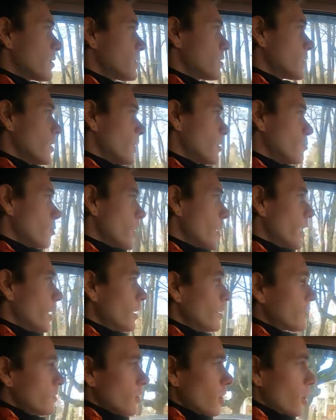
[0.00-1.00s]
us as
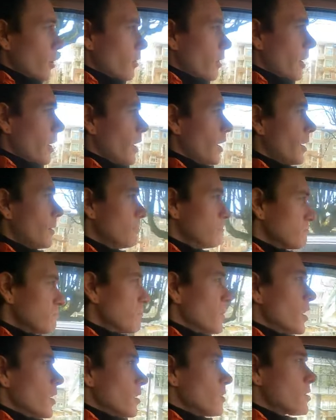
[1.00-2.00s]
well so uh,
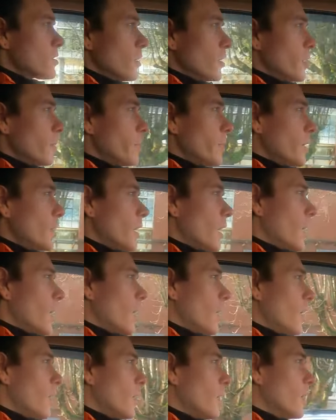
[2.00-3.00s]
it's gonna be a,
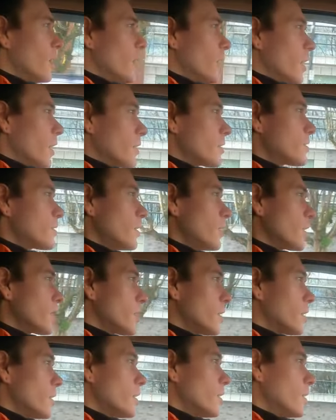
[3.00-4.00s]
a sick
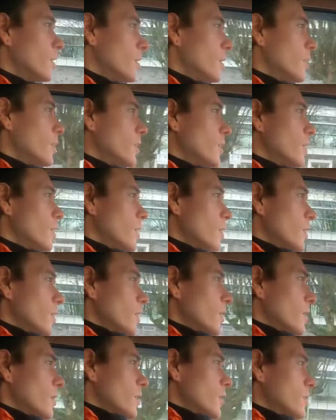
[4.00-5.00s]

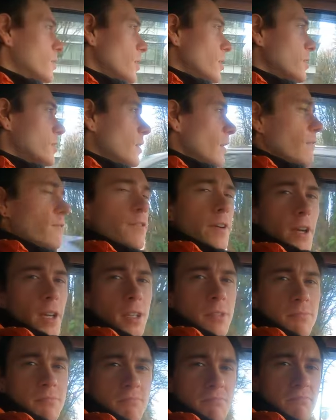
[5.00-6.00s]
sick
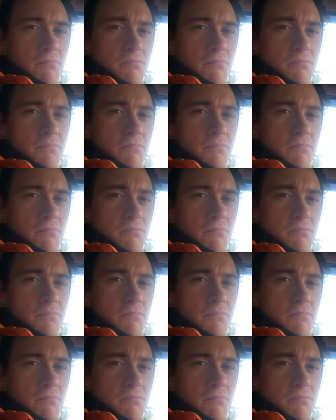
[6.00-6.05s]
something